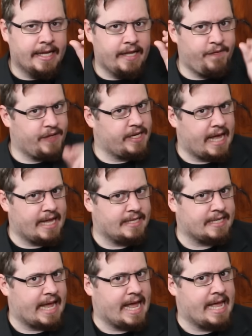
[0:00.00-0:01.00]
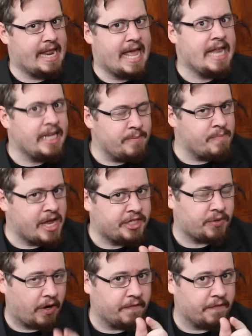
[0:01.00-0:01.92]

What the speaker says: if it has any measure